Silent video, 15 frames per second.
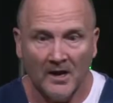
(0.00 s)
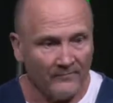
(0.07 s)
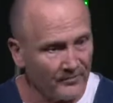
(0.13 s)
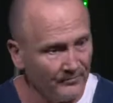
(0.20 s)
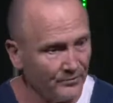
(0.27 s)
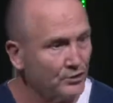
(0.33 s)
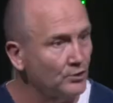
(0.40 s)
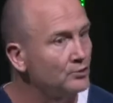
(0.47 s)

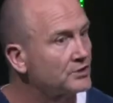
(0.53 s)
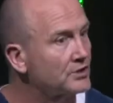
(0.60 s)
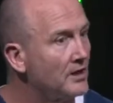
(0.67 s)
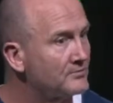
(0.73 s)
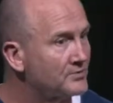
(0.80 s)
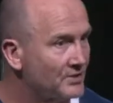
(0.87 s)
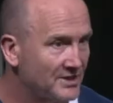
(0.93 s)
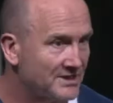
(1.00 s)
from two
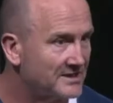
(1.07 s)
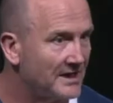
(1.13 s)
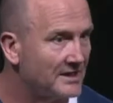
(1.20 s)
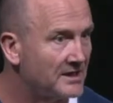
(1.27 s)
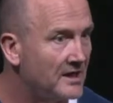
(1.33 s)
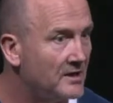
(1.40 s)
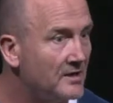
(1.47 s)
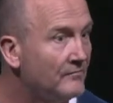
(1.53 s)
times on a
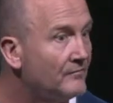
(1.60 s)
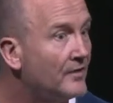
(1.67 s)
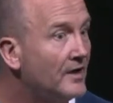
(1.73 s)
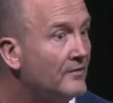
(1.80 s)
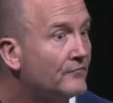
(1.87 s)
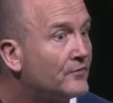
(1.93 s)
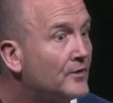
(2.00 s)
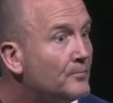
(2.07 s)
Sunday in
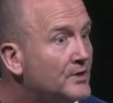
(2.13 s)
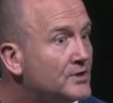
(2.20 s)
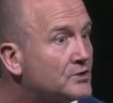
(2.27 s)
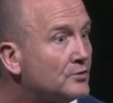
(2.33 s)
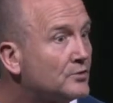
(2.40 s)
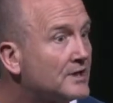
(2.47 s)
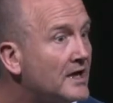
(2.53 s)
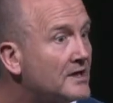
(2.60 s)
February
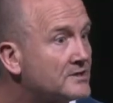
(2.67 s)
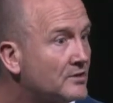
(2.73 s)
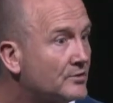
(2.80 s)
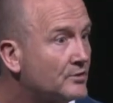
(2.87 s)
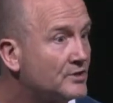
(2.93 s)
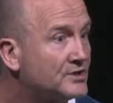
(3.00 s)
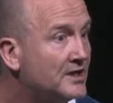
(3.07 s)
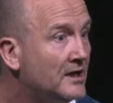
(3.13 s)

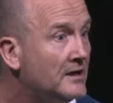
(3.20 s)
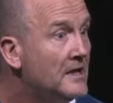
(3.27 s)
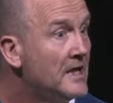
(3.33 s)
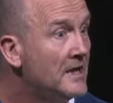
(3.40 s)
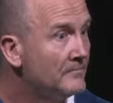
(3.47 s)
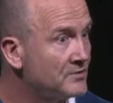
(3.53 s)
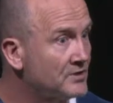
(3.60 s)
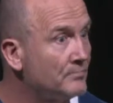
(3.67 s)
2013
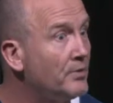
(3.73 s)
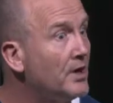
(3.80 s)
to,